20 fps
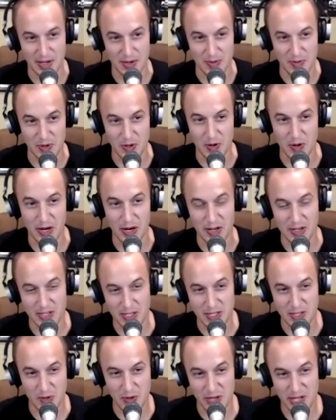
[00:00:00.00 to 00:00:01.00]
requires a
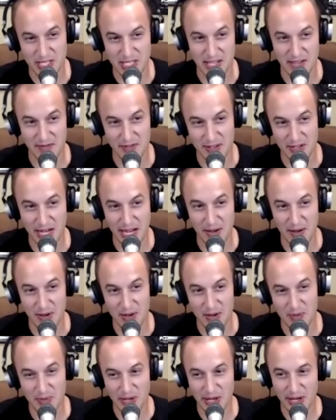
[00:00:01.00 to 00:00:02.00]
27-gallon
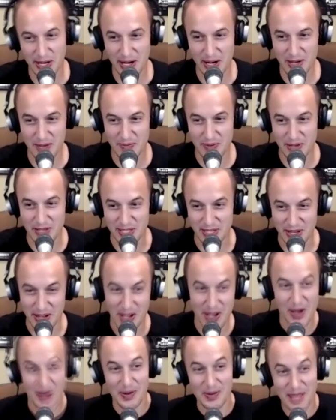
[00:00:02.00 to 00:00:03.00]
or bigger air compressor.
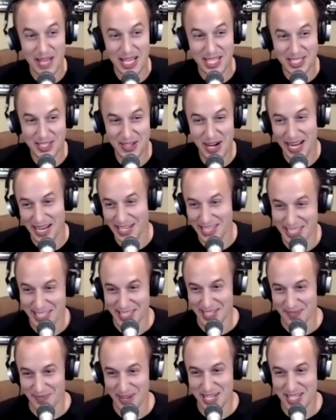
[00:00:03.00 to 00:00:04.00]
Well, that's great.
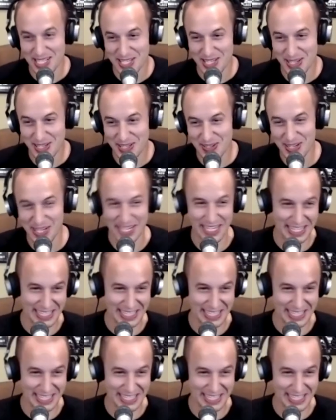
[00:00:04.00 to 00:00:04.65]
Mine's 33.